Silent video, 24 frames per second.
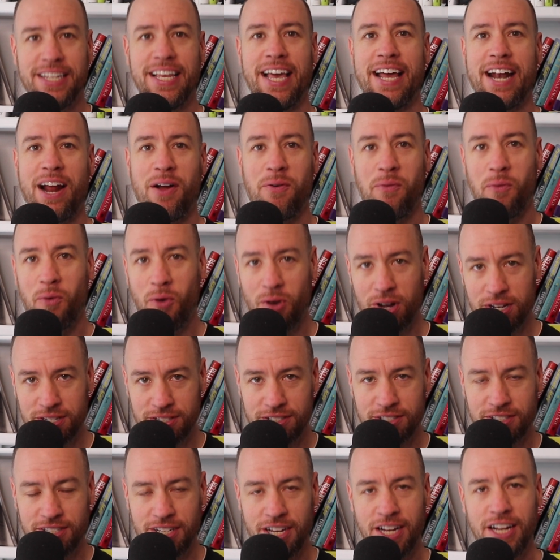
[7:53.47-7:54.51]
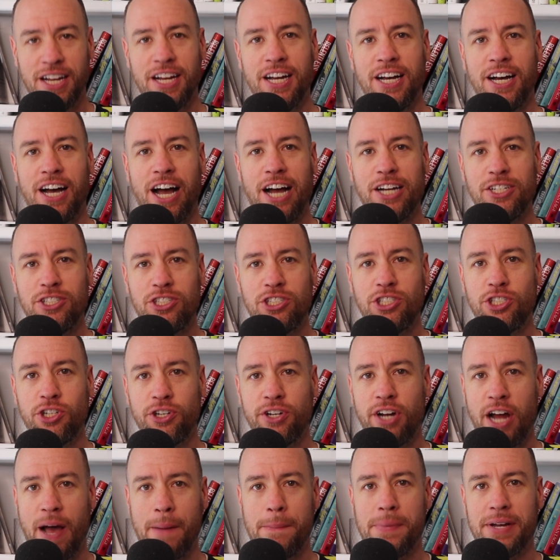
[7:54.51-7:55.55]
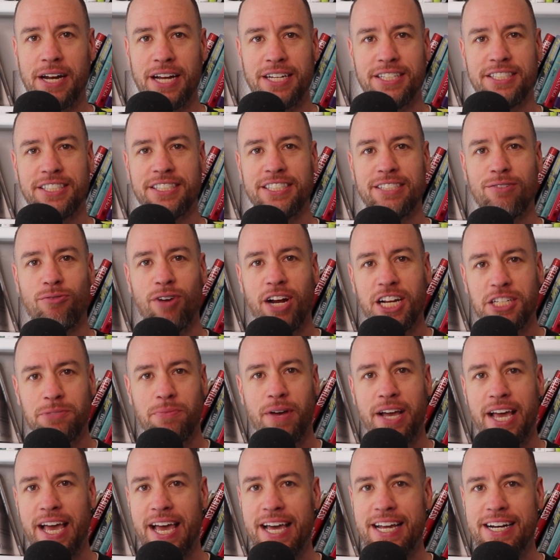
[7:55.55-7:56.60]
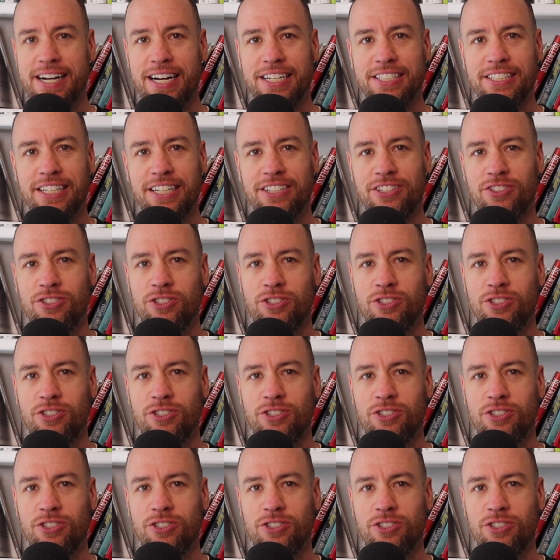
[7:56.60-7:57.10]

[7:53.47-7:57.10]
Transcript: And I was. I stood up and I raised my hand and I said,